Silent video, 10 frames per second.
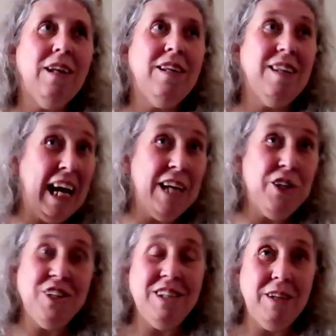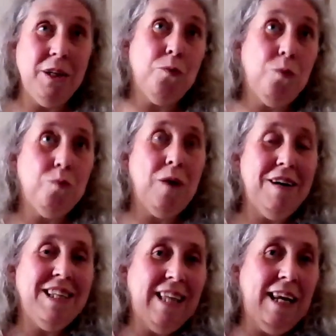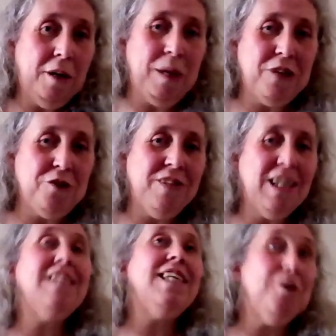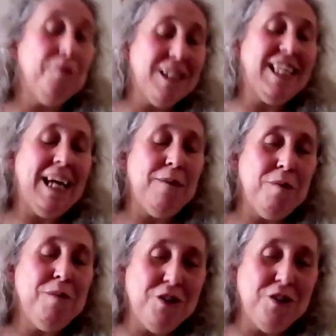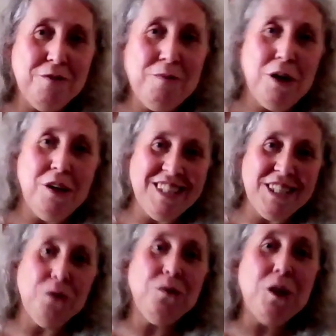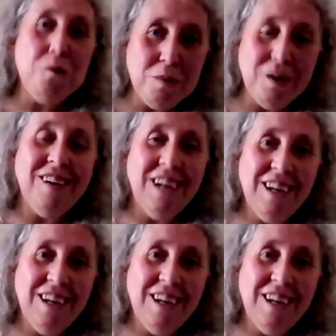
occasion, you know, where it's, say, like a picture of Daisy, I obviously get permission from her to do so, but,